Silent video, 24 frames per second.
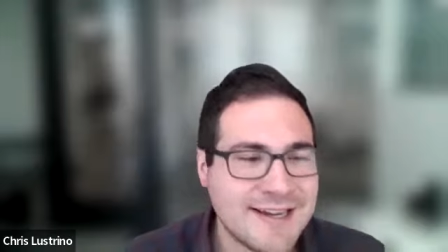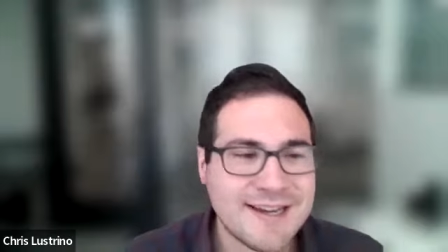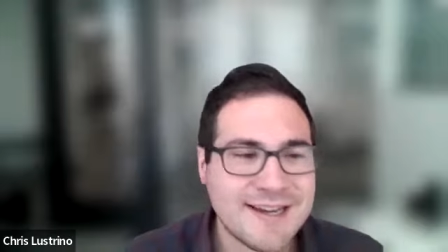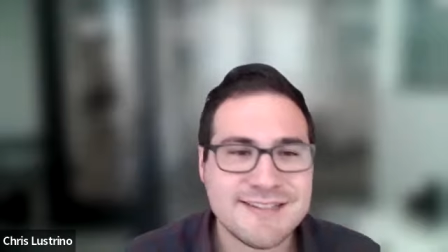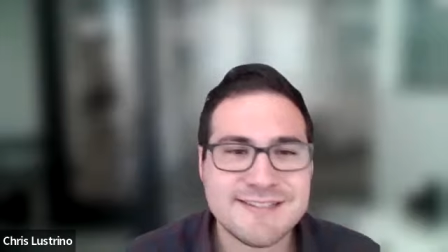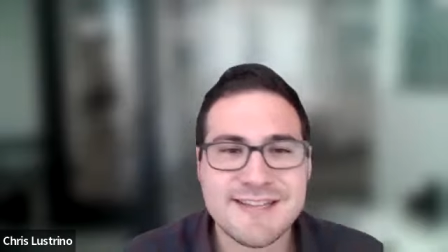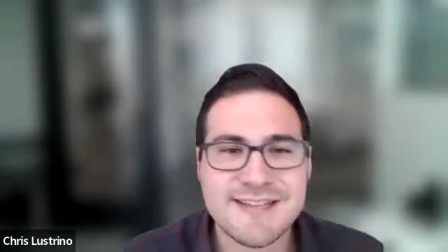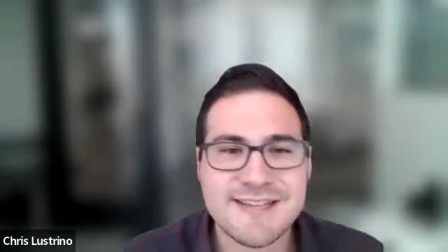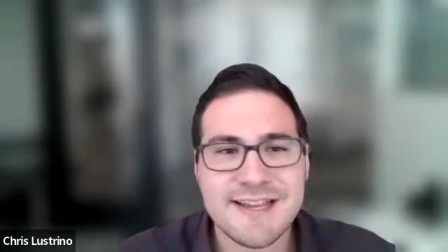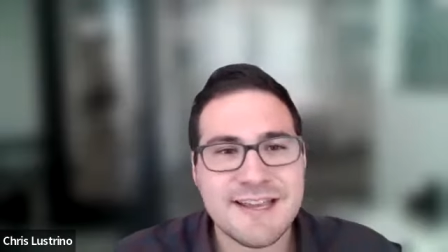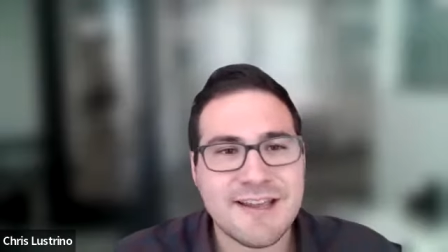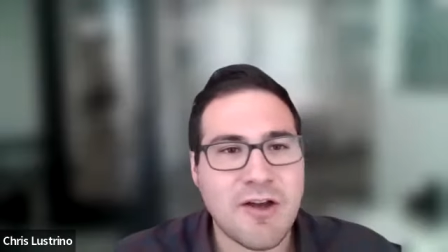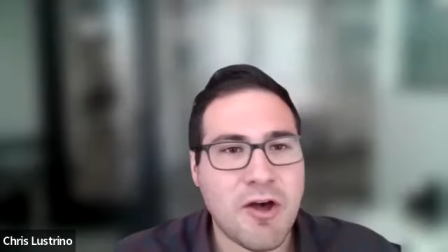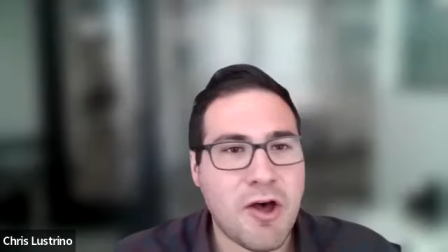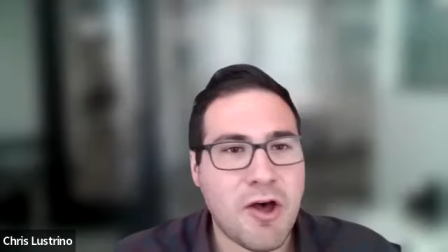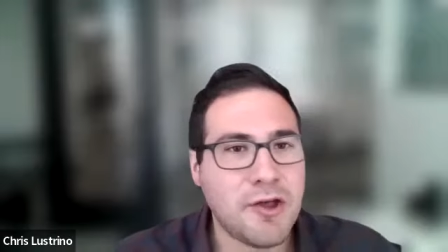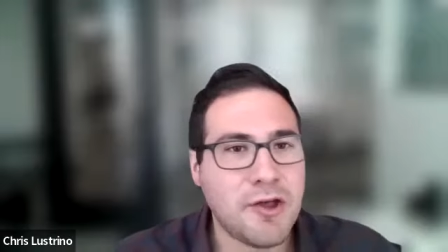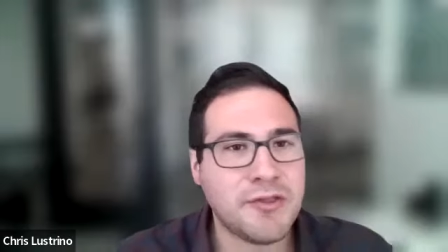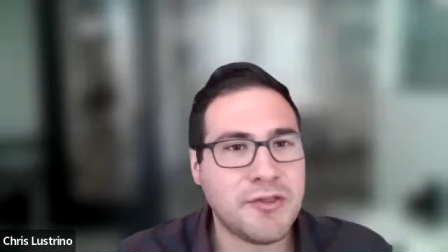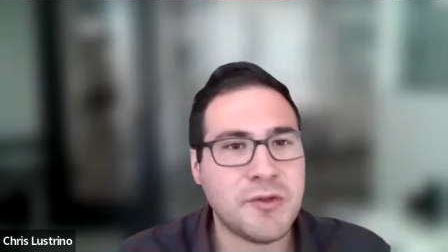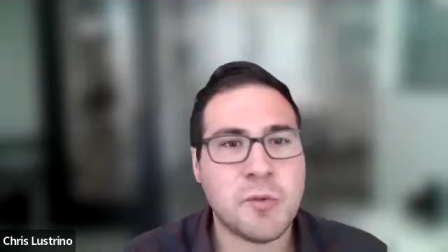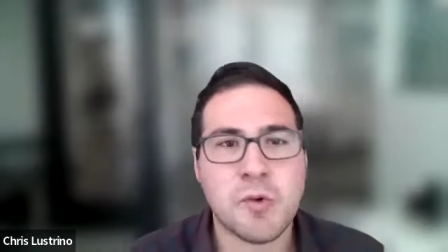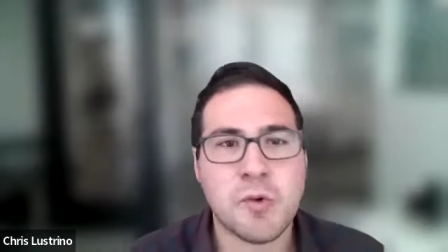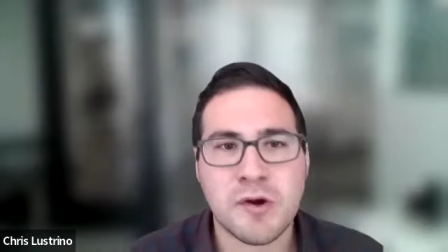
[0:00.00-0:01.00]
it's taking
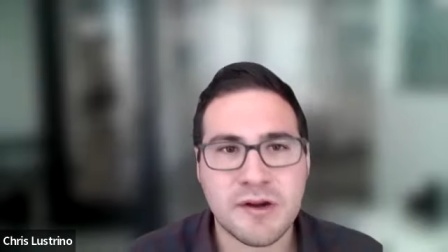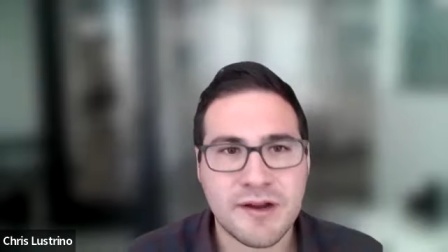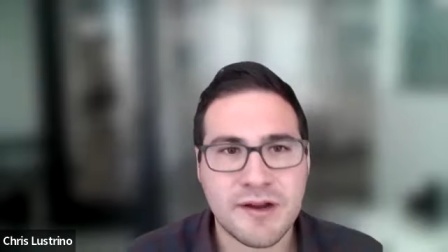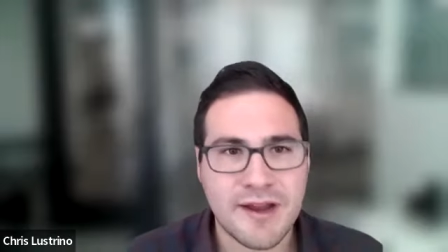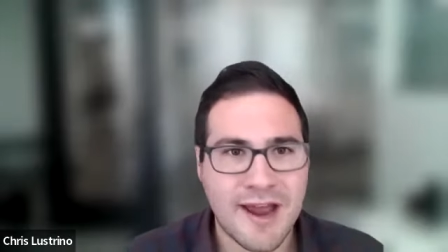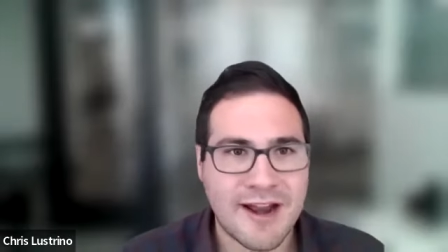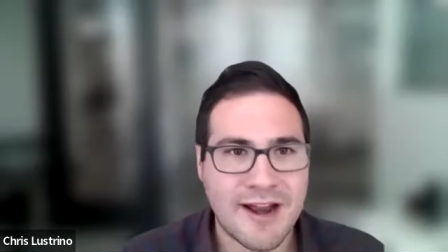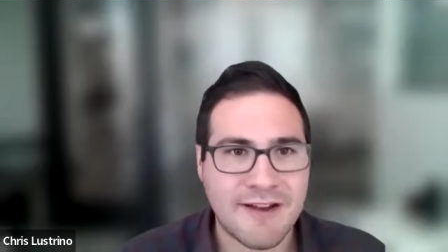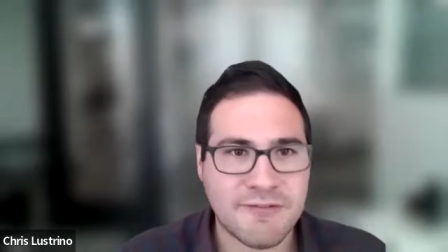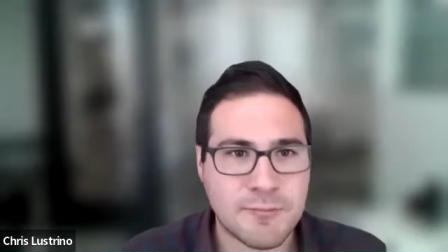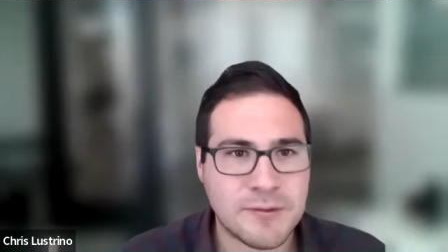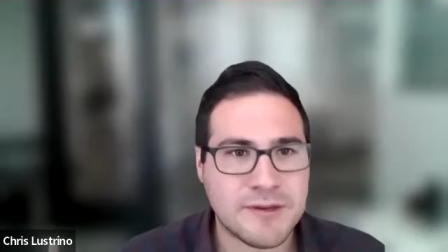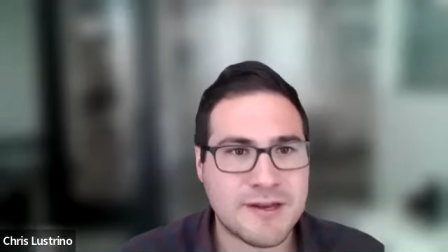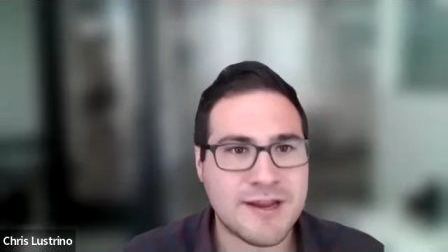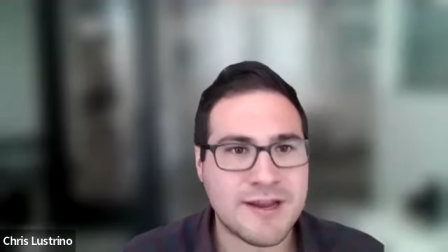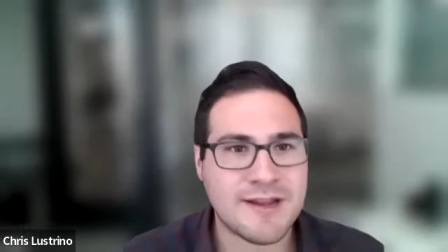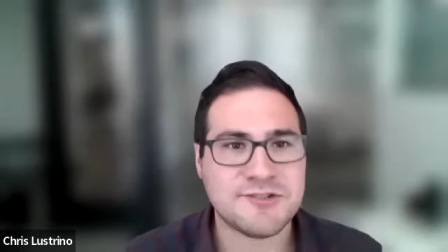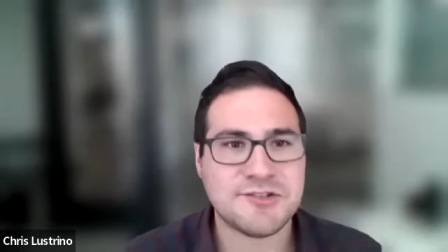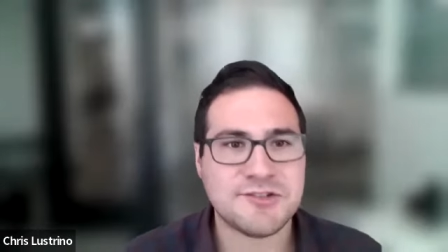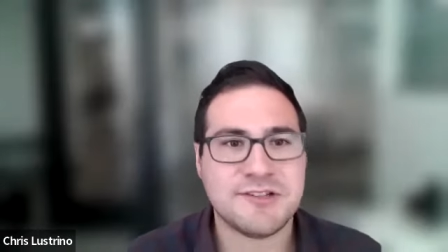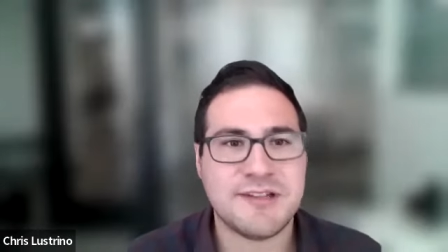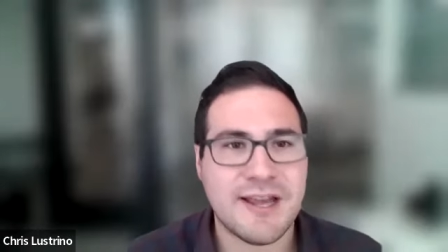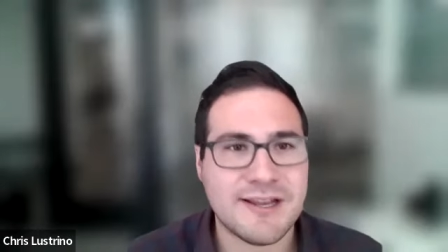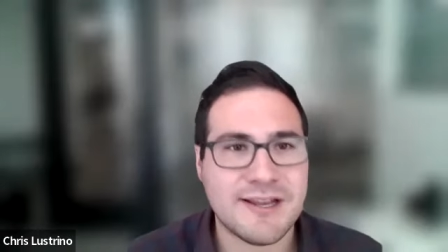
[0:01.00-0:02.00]
all the work out of a
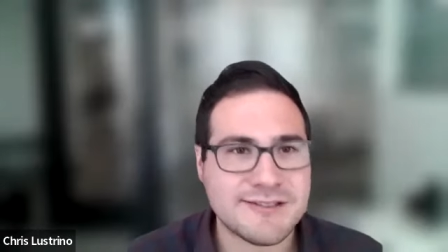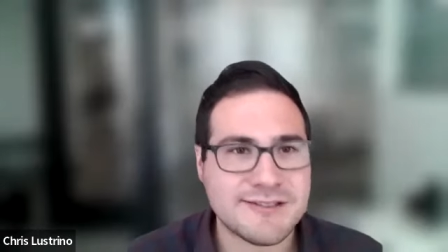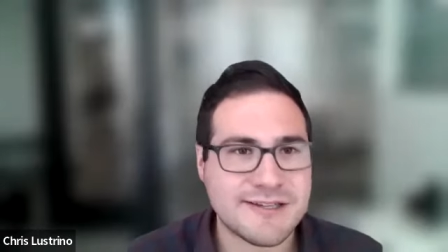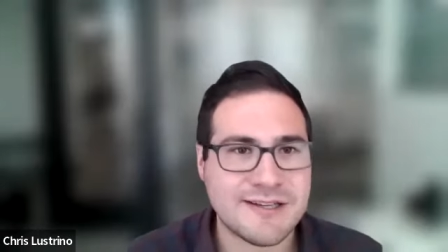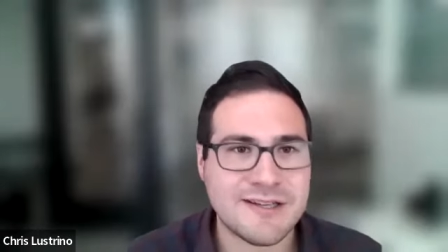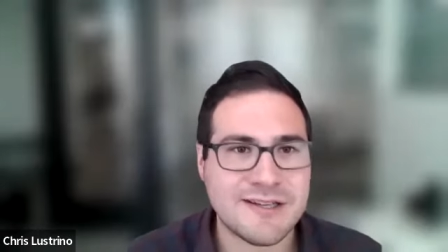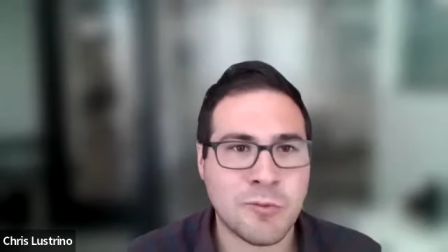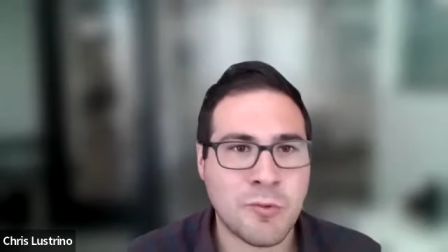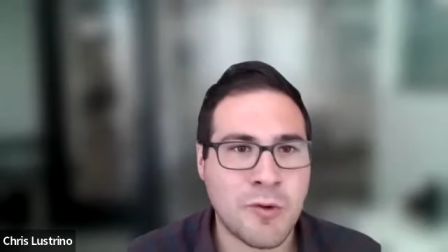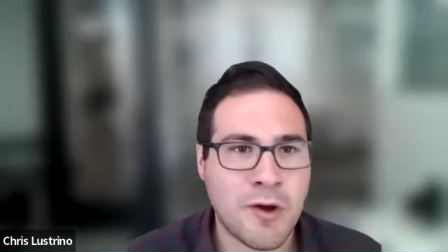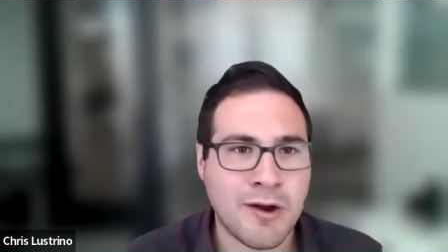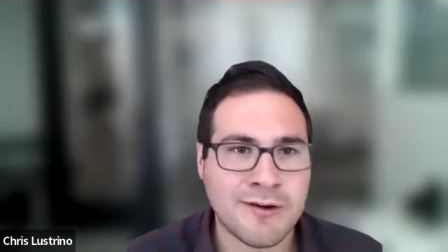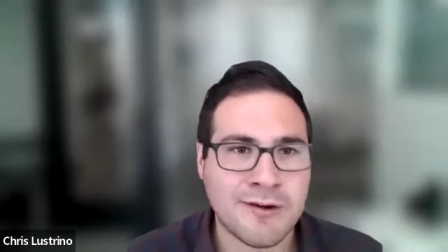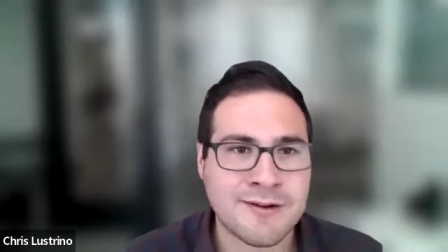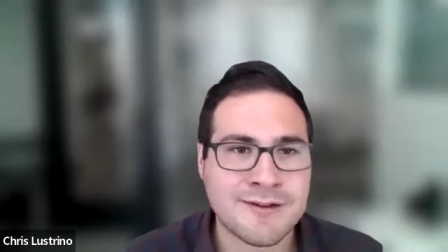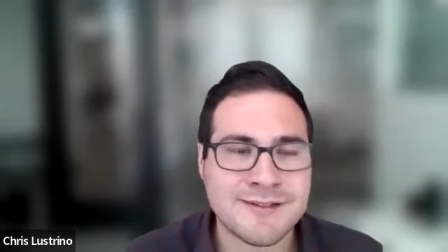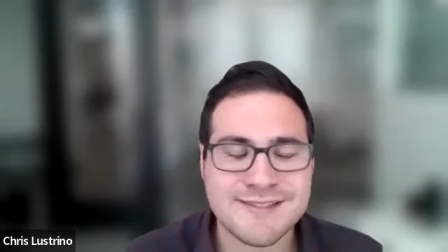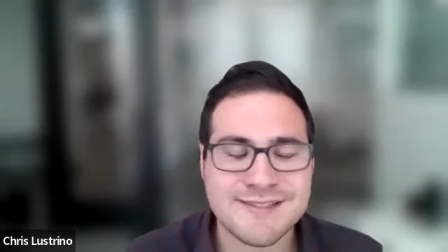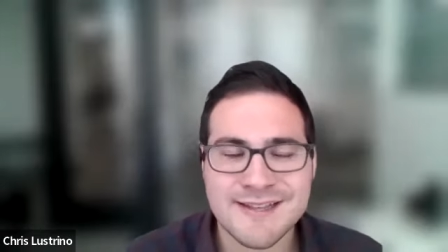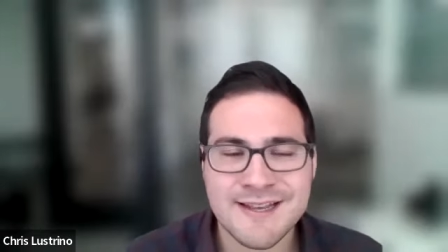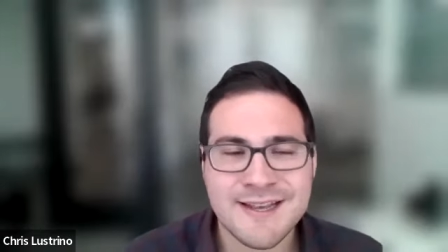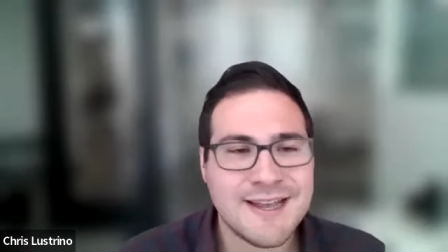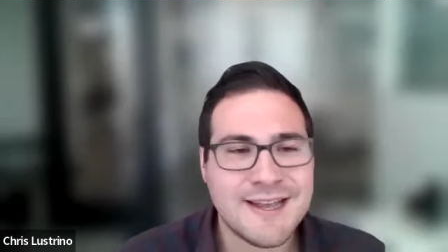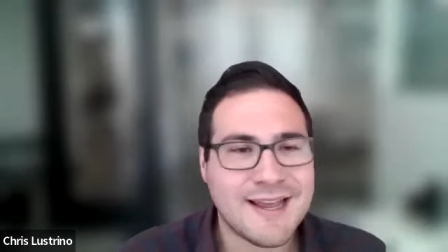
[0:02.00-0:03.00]
potential testing the
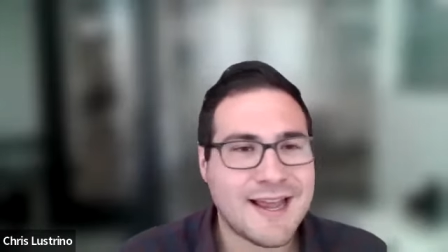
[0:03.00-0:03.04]
waters